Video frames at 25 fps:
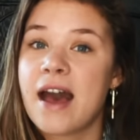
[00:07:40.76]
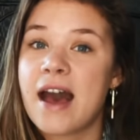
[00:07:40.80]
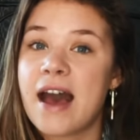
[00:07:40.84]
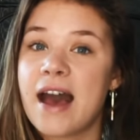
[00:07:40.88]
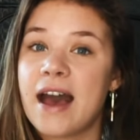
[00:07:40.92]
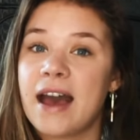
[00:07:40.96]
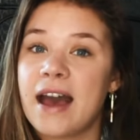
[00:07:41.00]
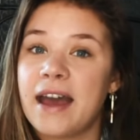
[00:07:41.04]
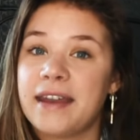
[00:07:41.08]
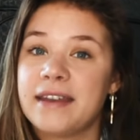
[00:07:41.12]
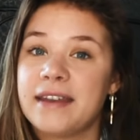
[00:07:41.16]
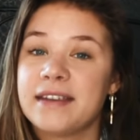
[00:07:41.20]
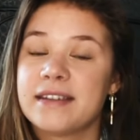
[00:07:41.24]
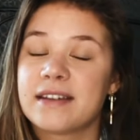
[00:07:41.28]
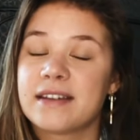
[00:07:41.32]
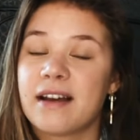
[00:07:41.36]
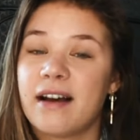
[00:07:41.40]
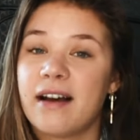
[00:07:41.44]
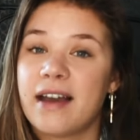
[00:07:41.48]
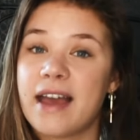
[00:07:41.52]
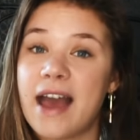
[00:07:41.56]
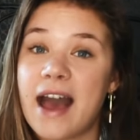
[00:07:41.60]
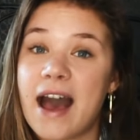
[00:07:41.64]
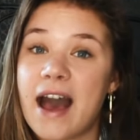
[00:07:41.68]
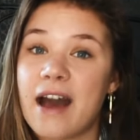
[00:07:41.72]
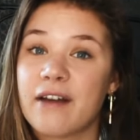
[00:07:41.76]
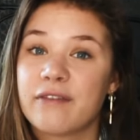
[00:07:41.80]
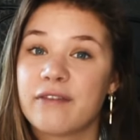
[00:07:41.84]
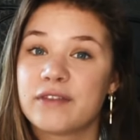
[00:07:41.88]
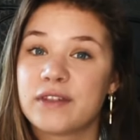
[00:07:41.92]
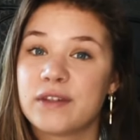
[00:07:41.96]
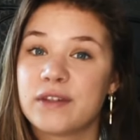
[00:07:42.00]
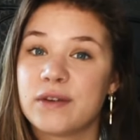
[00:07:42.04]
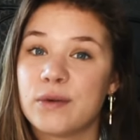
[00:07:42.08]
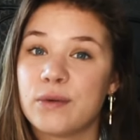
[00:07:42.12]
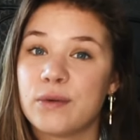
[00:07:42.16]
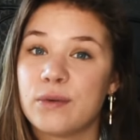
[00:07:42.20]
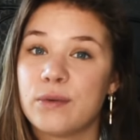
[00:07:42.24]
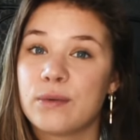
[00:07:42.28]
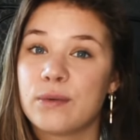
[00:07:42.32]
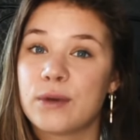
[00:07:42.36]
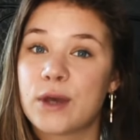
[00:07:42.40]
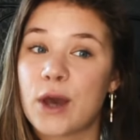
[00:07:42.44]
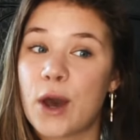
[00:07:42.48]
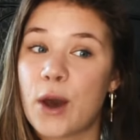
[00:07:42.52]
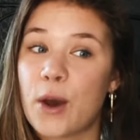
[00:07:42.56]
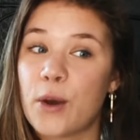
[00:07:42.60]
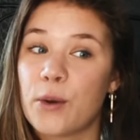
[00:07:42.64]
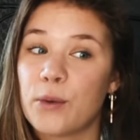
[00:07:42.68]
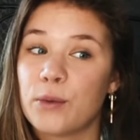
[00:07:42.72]
and I have to
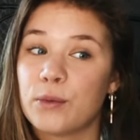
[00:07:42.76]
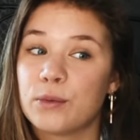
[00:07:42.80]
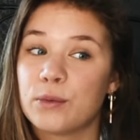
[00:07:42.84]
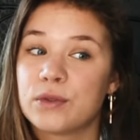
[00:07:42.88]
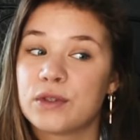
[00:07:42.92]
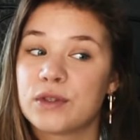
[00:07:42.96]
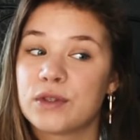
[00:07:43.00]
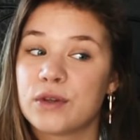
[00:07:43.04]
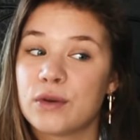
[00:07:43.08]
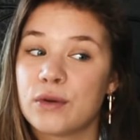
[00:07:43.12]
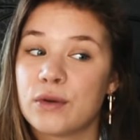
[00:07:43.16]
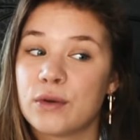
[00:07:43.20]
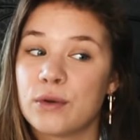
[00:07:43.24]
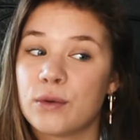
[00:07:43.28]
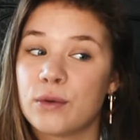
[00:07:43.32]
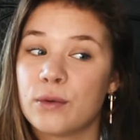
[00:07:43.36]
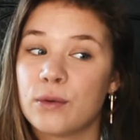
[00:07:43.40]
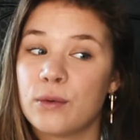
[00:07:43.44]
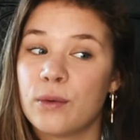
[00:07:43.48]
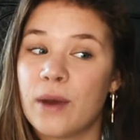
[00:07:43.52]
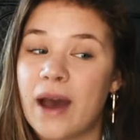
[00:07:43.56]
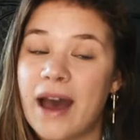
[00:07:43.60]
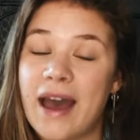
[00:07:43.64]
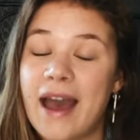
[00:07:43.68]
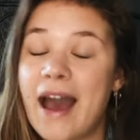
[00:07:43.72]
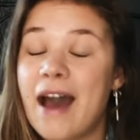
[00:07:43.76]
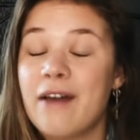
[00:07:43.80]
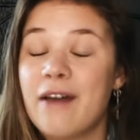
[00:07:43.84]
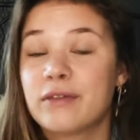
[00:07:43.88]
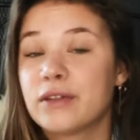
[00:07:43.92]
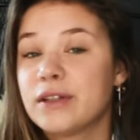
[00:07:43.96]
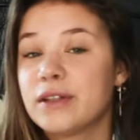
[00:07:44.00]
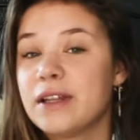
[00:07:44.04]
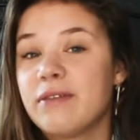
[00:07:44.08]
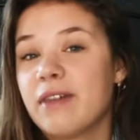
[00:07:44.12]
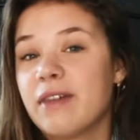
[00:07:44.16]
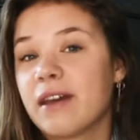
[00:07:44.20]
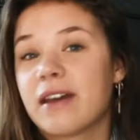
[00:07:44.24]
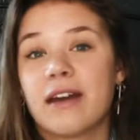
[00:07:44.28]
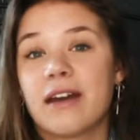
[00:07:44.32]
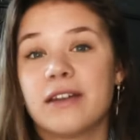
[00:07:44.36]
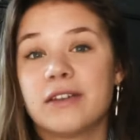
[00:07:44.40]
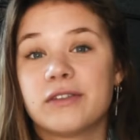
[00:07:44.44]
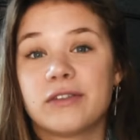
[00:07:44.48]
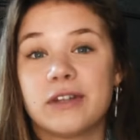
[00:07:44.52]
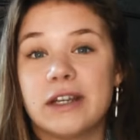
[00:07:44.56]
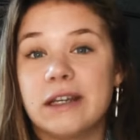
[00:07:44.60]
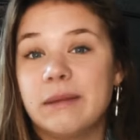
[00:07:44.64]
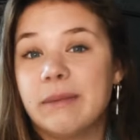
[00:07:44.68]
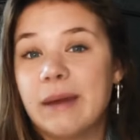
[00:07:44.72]
leave the
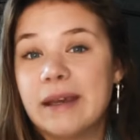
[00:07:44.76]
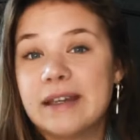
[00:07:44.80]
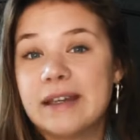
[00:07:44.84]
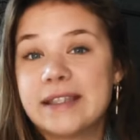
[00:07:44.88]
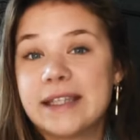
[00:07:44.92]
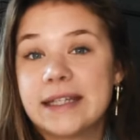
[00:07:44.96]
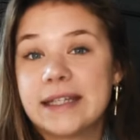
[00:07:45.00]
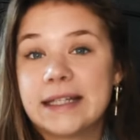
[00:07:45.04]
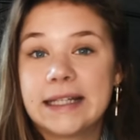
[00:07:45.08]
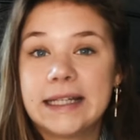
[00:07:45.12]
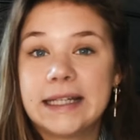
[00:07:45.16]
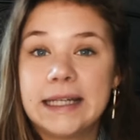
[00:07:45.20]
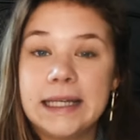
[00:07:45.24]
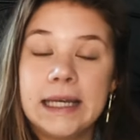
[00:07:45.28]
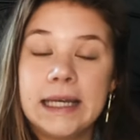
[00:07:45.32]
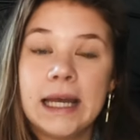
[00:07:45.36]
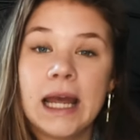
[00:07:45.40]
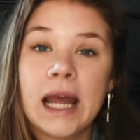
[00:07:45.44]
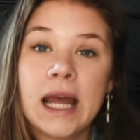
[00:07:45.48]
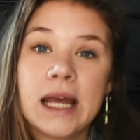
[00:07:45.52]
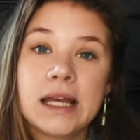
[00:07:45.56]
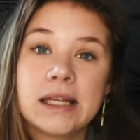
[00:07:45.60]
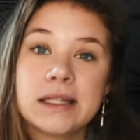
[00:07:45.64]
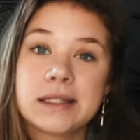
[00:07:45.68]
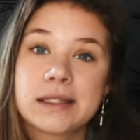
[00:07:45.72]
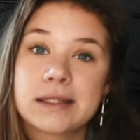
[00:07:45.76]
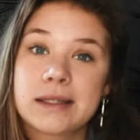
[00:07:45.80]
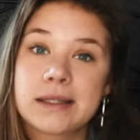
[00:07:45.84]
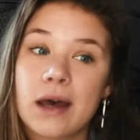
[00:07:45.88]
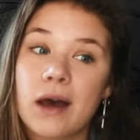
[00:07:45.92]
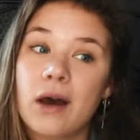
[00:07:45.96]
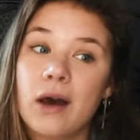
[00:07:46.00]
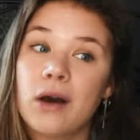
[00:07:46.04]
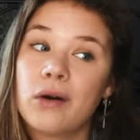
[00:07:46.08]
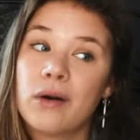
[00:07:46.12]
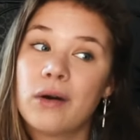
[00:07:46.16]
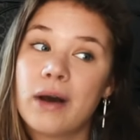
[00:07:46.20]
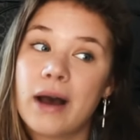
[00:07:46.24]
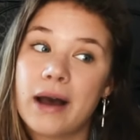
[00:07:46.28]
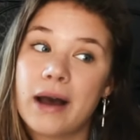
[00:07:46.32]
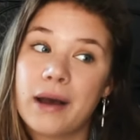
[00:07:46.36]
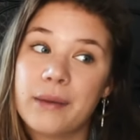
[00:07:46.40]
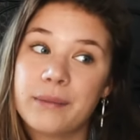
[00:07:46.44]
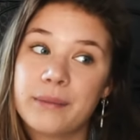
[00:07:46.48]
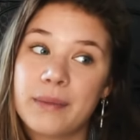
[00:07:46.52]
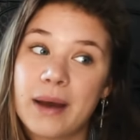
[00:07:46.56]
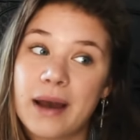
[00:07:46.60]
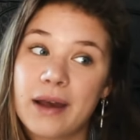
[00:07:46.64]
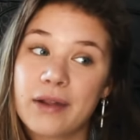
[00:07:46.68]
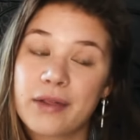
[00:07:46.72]
country, basically. So
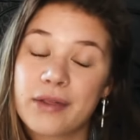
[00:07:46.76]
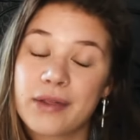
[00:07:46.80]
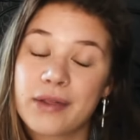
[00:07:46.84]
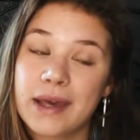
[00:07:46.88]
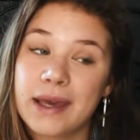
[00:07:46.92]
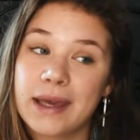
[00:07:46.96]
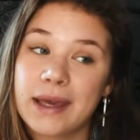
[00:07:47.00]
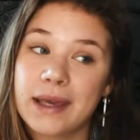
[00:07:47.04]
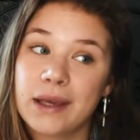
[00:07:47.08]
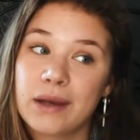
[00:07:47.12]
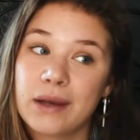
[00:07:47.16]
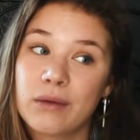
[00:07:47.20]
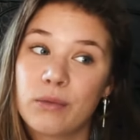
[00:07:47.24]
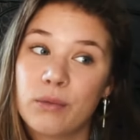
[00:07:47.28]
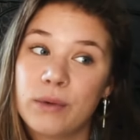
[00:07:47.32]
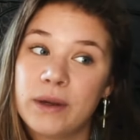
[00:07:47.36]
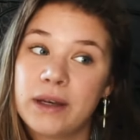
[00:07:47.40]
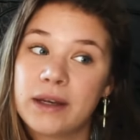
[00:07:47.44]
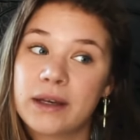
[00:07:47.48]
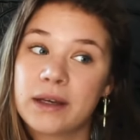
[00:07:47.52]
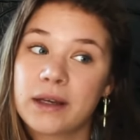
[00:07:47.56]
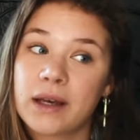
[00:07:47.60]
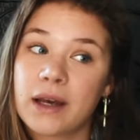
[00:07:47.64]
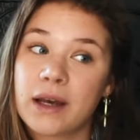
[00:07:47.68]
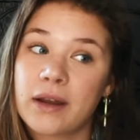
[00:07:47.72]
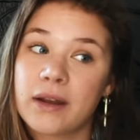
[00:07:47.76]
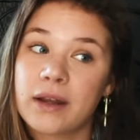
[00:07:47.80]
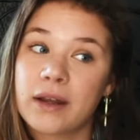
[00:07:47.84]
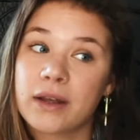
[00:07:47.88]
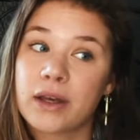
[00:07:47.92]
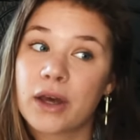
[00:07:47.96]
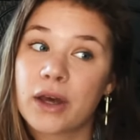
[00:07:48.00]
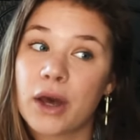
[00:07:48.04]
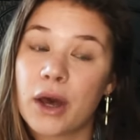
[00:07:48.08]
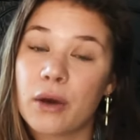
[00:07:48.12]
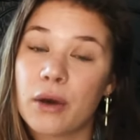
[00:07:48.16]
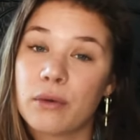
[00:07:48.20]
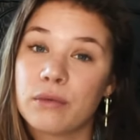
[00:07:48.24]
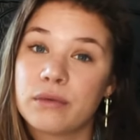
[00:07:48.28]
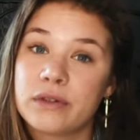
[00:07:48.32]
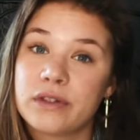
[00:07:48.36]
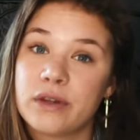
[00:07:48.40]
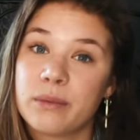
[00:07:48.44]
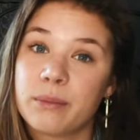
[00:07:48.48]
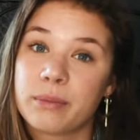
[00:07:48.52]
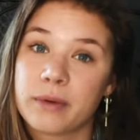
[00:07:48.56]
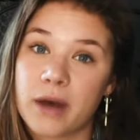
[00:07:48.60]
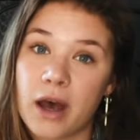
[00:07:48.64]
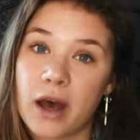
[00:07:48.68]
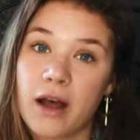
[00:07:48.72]
I think we're gonna go to
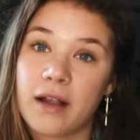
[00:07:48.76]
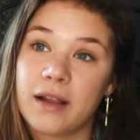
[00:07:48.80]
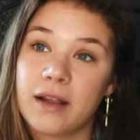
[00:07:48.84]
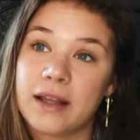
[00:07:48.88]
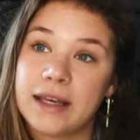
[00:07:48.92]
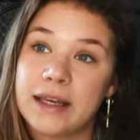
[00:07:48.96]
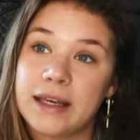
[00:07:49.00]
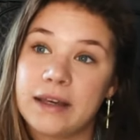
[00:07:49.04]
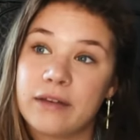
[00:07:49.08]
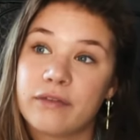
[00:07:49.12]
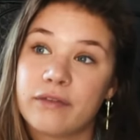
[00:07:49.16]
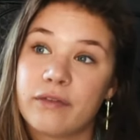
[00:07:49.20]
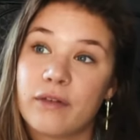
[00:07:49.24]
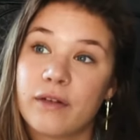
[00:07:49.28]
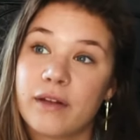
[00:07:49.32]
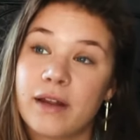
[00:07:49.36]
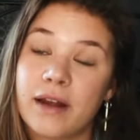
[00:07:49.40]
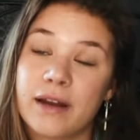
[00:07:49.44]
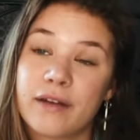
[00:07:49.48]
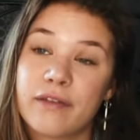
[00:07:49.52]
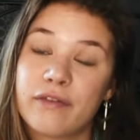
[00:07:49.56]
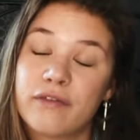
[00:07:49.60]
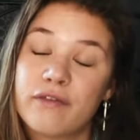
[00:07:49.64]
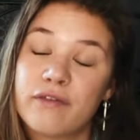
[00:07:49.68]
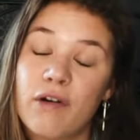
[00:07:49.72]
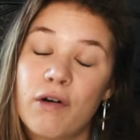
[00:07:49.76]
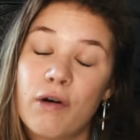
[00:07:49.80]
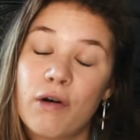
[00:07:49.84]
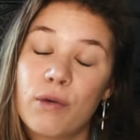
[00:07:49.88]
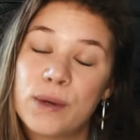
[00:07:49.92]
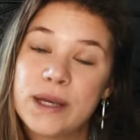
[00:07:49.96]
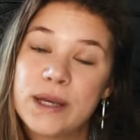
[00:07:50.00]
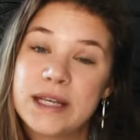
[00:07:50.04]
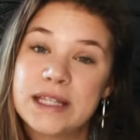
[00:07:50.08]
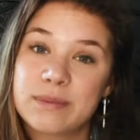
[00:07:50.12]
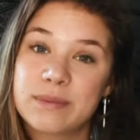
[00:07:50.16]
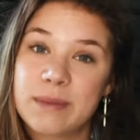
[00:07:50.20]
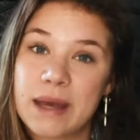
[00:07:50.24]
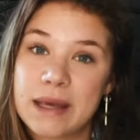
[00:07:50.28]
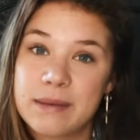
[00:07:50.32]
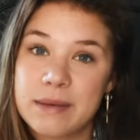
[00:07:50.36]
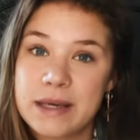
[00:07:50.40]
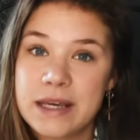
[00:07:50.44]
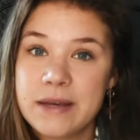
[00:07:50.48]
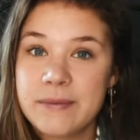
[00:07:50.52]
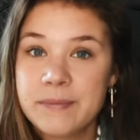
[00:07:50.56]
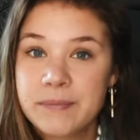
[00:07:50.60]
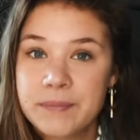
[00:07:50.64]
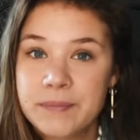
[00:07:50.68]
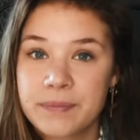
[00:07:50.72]
Bali for like 4 weeks
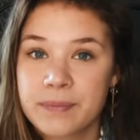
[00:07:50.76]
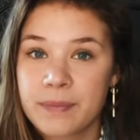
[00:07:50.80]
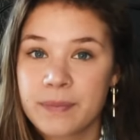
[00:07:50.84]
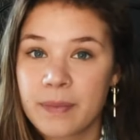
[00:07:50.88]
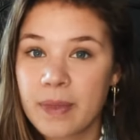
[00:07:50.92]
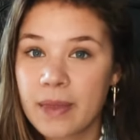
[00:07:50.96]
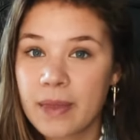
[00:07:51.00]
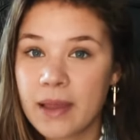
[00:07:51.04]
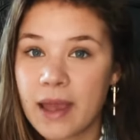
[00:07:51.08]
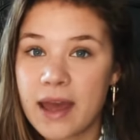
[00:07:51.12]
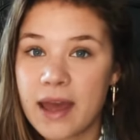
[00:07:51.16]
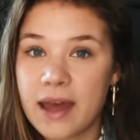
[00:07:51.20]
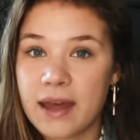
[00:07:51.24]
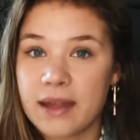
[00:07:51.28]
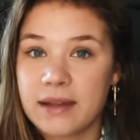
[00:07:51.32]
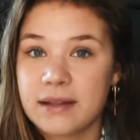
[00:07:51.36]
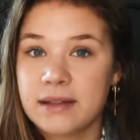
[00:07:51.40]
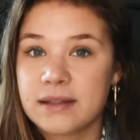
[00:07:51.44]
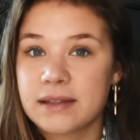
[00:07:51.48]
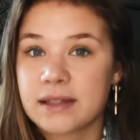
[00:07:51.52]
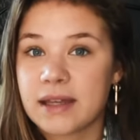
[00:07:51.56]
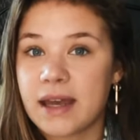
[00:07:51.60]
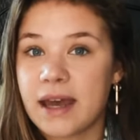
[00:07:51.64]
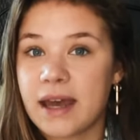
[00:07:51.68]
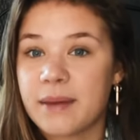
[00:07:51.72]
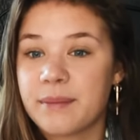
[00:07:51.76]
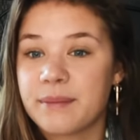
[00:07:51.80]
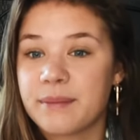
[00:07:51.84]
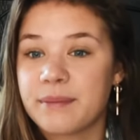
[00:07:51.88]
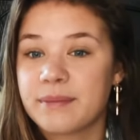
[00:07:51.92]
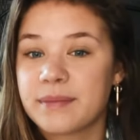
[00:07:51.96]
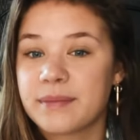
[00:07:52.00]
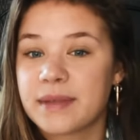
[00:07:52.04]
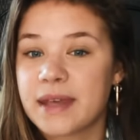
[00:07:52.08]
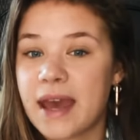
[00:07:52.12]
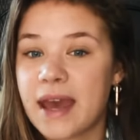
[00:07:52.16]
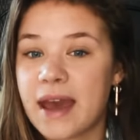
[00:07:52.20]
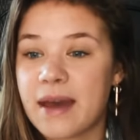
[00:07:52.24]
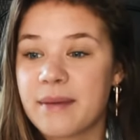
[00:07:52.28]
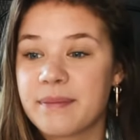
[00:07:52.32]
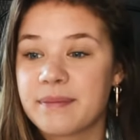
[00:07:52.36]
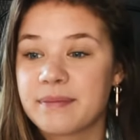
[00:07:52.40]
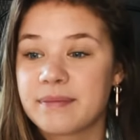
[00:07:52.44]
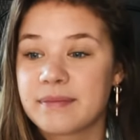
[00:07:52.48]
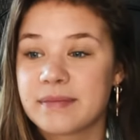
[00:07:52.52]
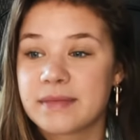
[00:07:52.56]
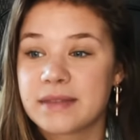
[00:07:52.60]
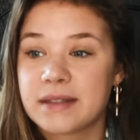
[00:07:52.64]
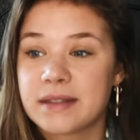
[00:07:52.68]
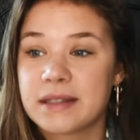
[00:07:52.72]
maybe, and yeah,
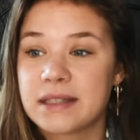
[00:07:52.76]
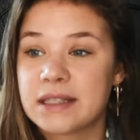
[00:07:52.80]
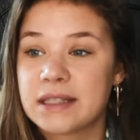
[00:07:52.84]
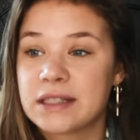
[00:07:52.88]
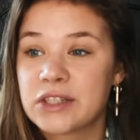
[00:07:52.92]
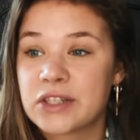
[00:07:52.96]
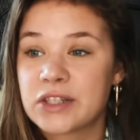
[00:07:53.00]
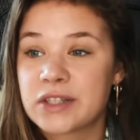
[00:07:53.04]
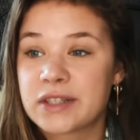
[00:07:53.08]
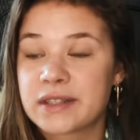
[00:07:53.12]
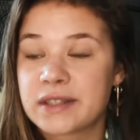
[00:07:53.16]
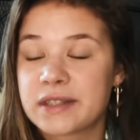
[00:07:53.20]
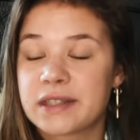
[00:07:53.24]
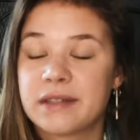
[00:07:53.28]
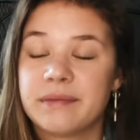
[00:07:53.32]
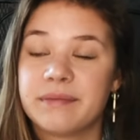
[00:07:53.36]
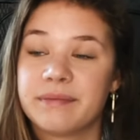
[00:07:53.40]
just